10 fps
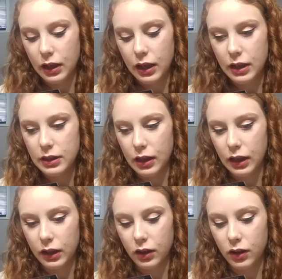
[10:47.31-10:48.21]
and
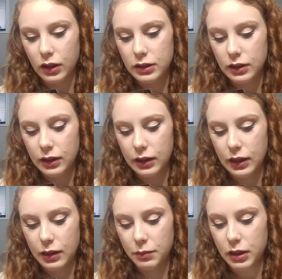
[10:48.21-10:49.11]
I got
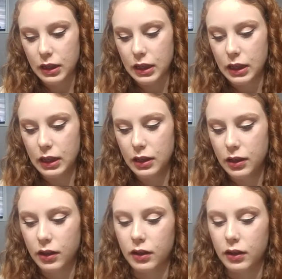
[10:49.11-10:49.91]
them in